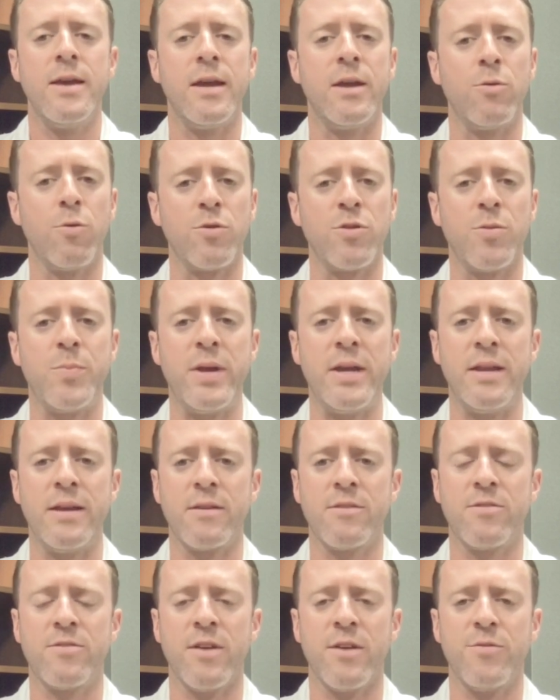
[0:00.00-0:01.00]
In
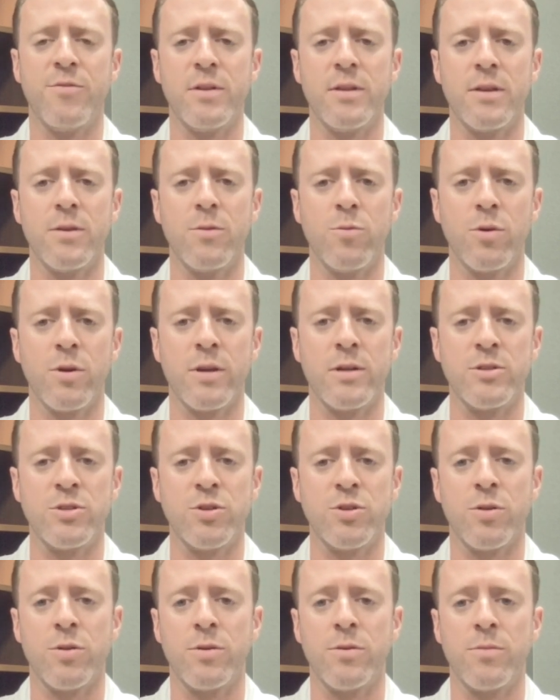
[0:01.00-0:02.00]
orthopedics, definitely we're
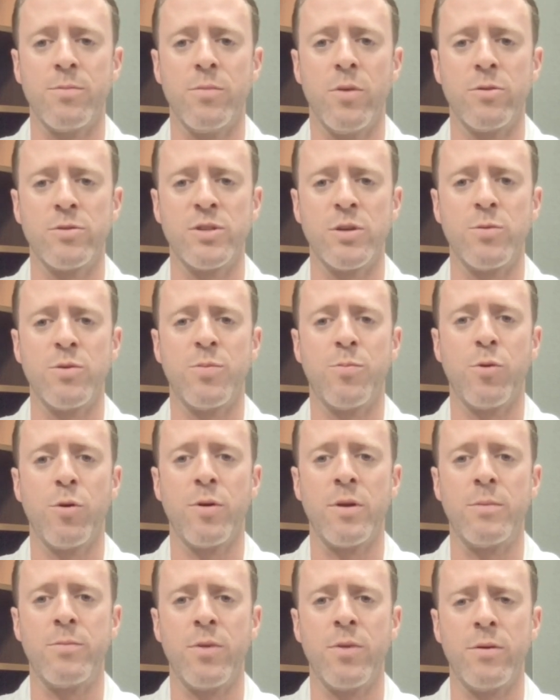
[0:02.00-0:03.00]
concerned mostly with
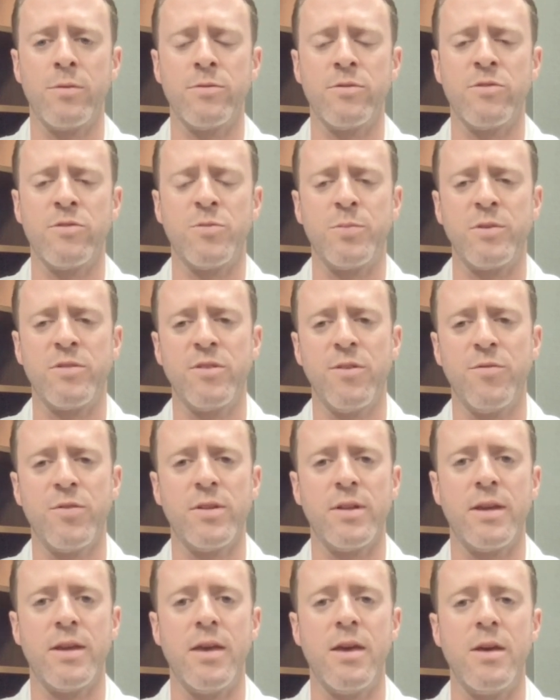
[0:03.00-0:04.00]
broken bones and
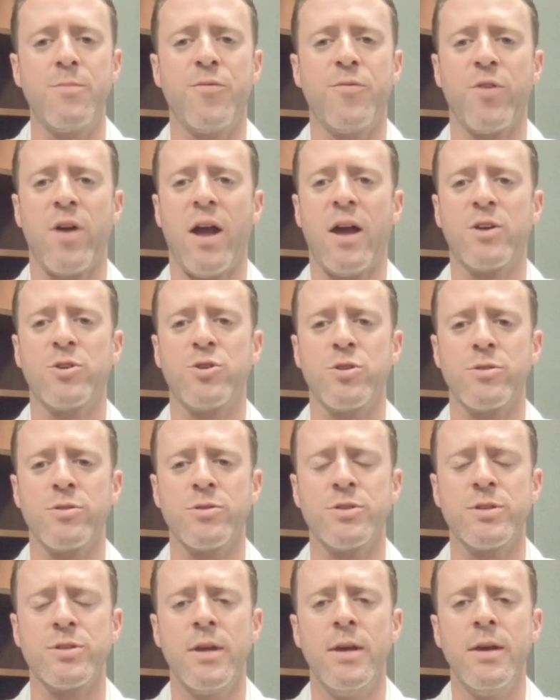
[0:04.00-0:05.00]
specifically hip
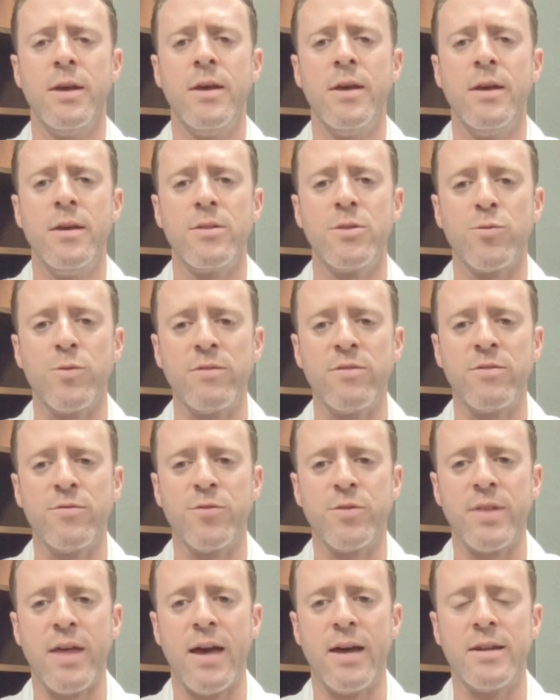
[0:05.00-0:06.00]
fractures. The reason for
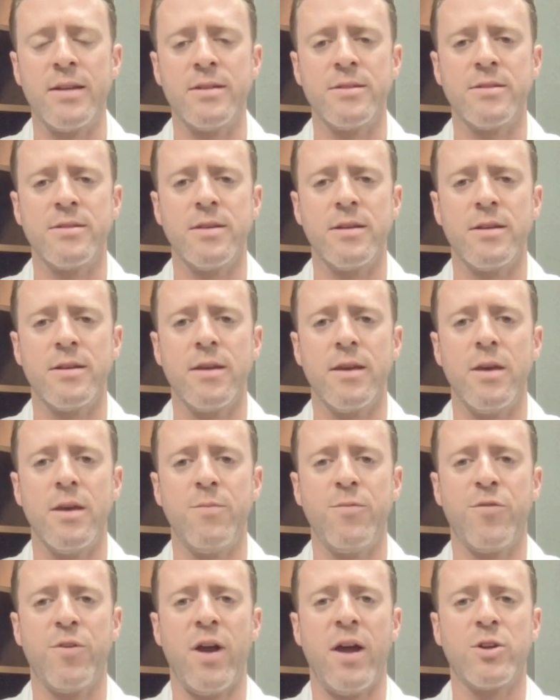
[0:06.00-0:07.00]
that is that hip
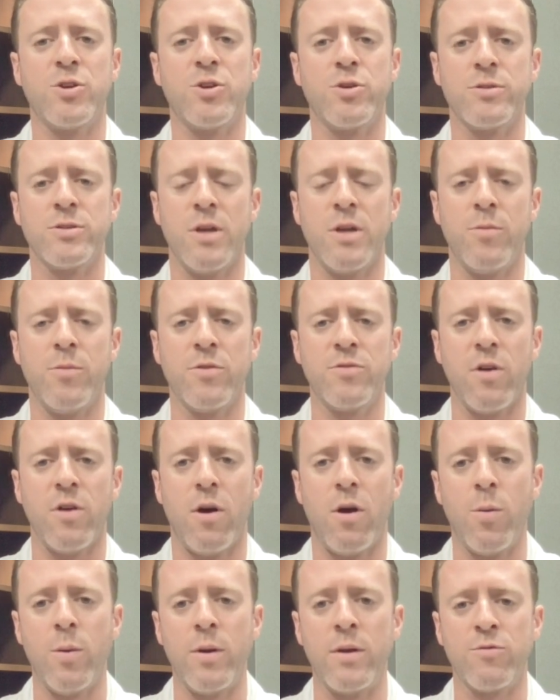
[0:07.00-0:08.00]
fractures almost
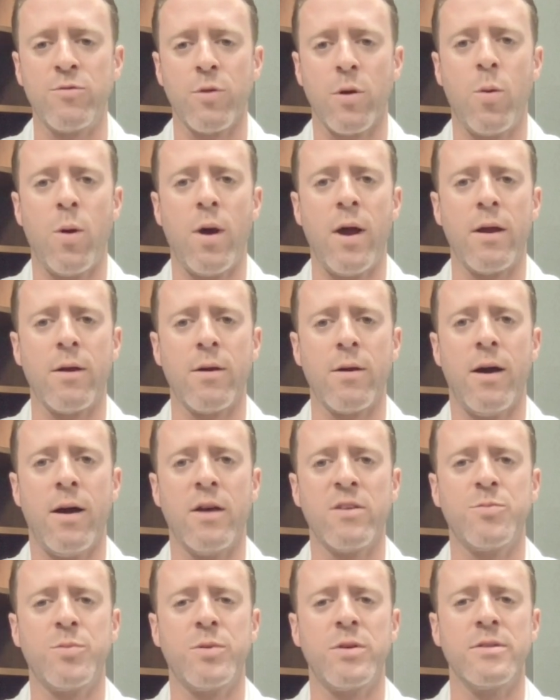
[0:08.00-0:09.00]
always require
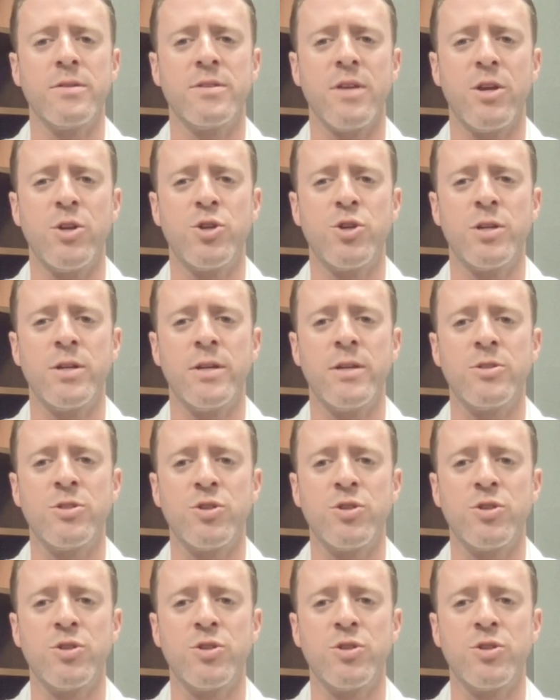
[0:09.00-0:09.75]
hospitalization and